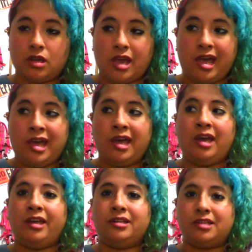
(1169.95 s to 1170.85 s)

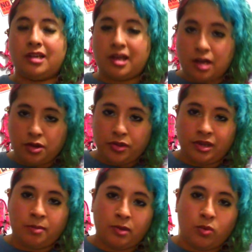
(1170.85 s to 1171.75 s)
and another
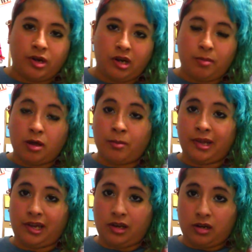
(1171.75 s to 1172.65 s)
thing I'm worried about
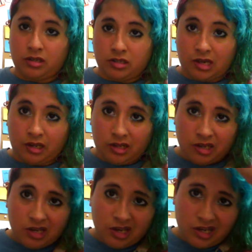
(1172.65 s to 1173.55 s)
my hair is that
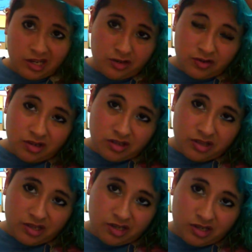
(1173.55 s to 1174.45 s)

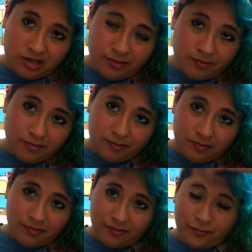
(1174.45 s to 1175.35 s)
the
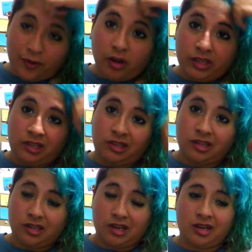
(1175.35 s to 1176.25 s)

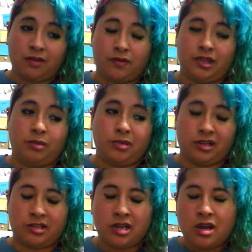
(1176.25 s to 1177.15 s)
falling and everything,
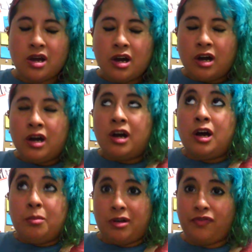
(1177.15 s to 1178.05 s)
because
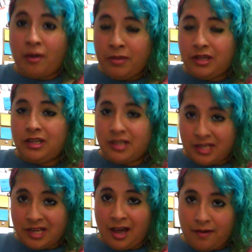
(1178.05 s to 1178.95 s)
my family
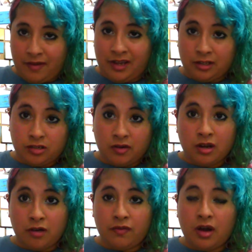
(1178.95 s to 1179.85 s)
does have a history
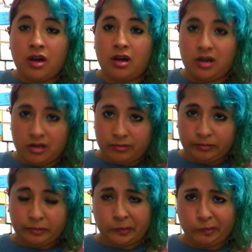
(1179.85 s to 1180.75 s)
of
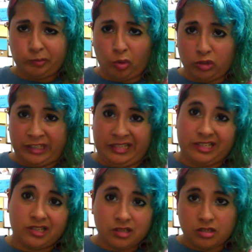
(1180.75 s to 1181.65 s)
baldness.
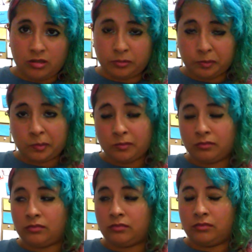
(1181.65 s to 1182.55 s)
So
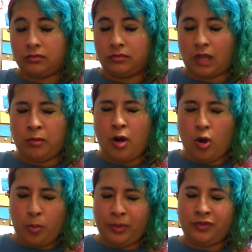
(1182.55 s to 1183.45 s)
I'm
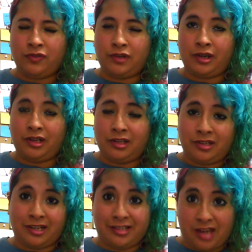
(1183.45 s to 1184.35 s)
hoping that it
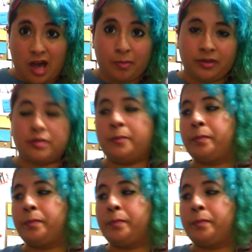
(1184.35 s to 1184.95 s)
doesn't happen.